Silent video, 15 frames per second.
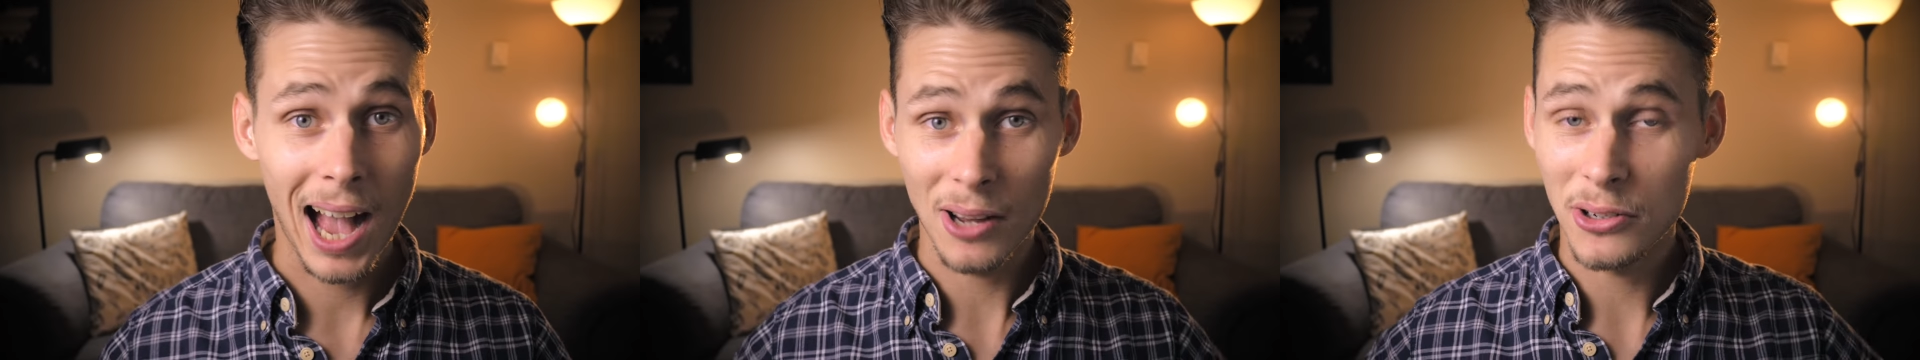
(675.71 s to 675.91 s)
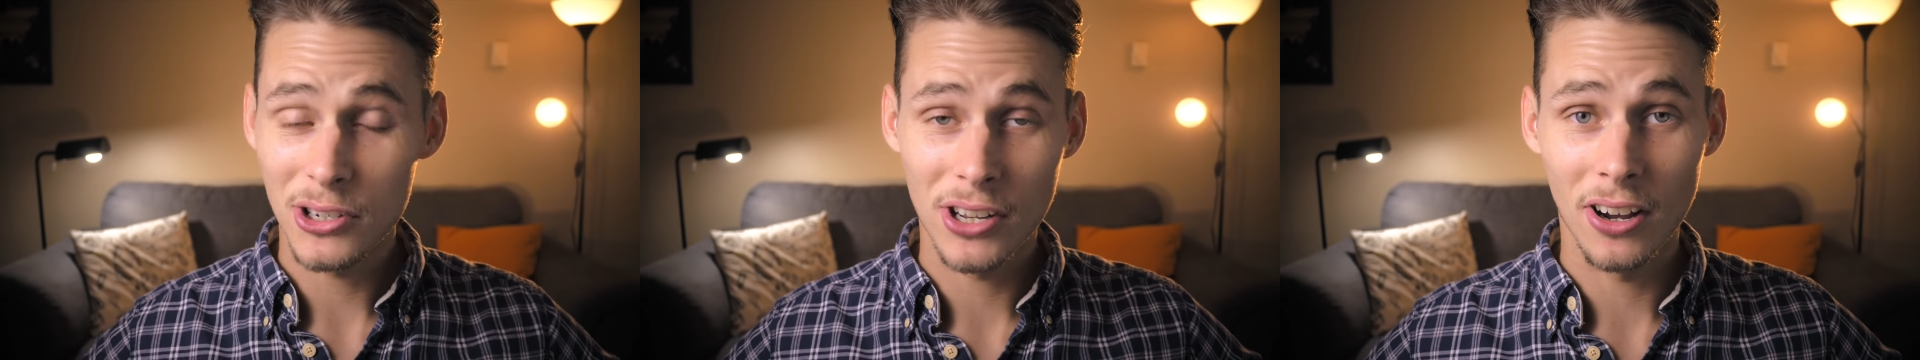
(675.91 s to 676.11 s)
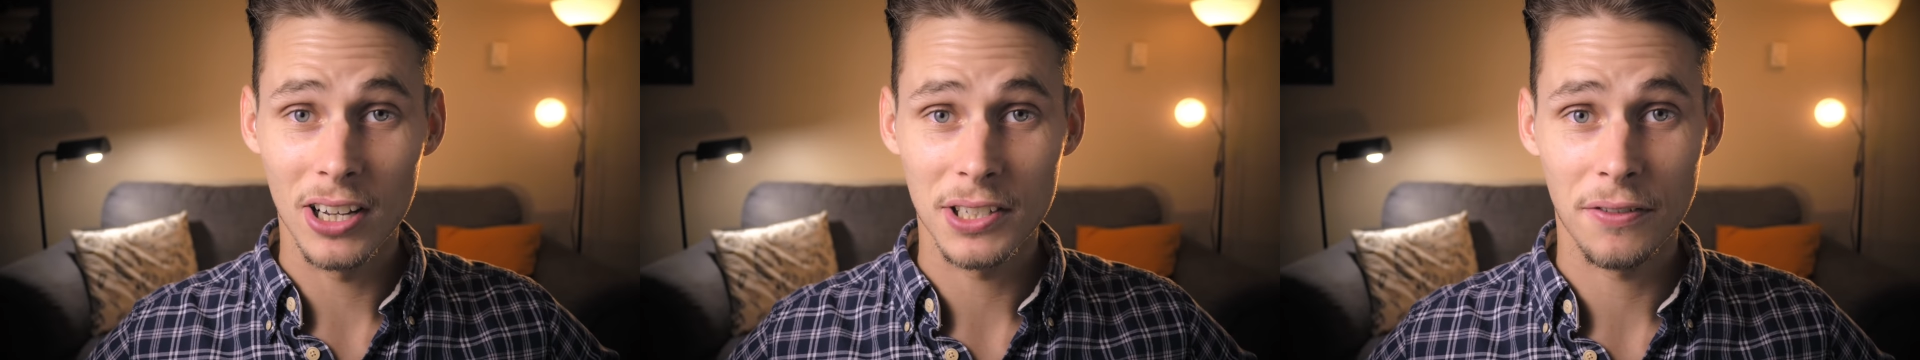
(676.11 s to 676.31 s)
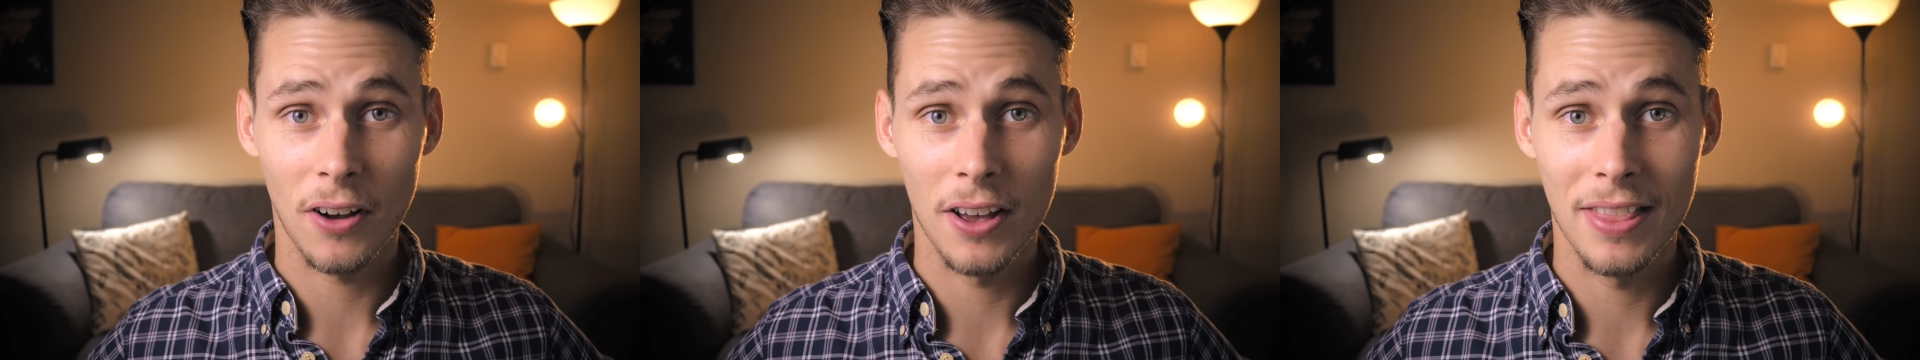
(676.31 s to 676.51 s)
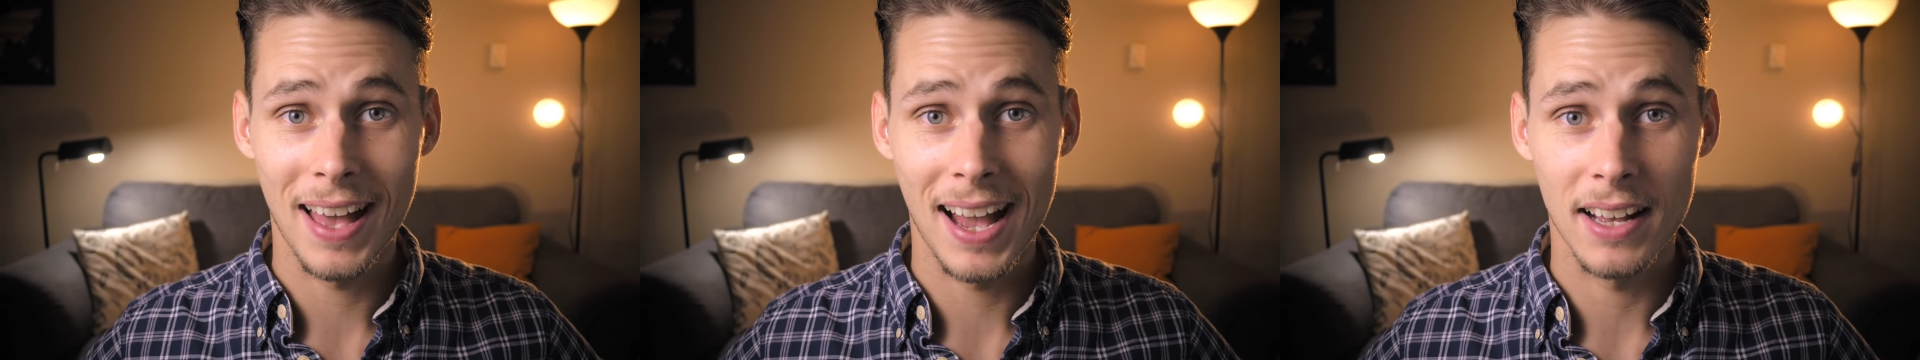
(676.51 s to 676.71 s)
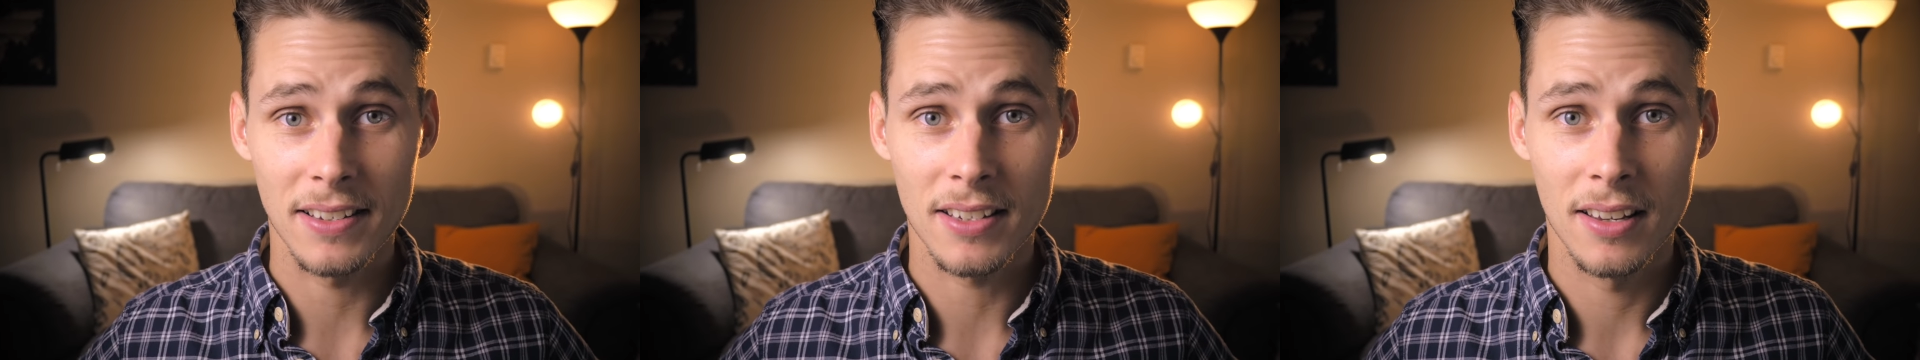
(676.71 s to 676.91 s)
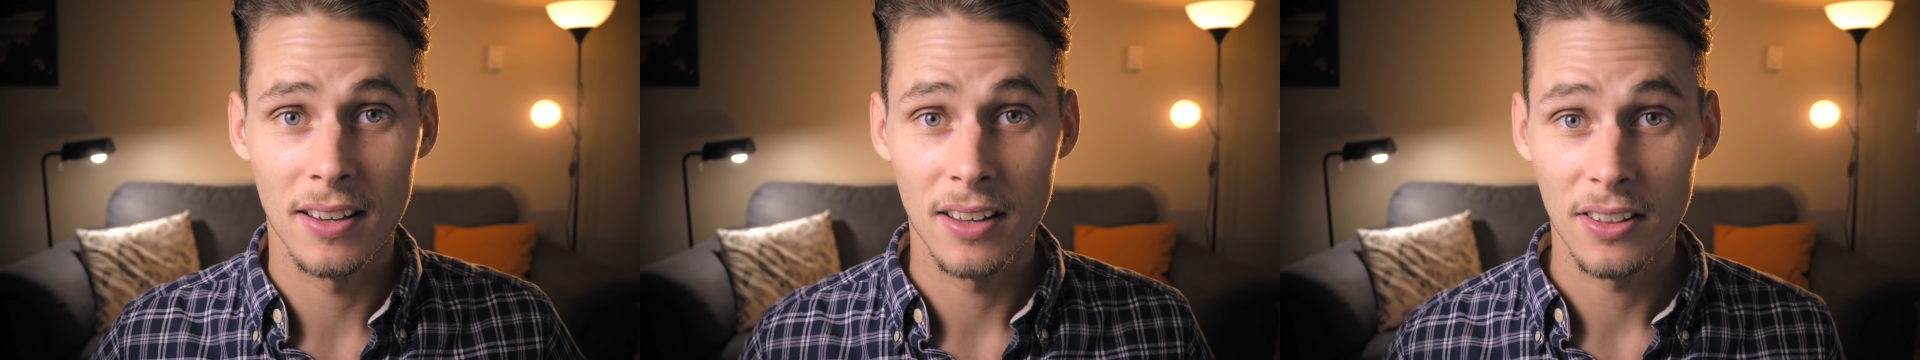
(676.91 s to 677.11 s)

How did you guys find that?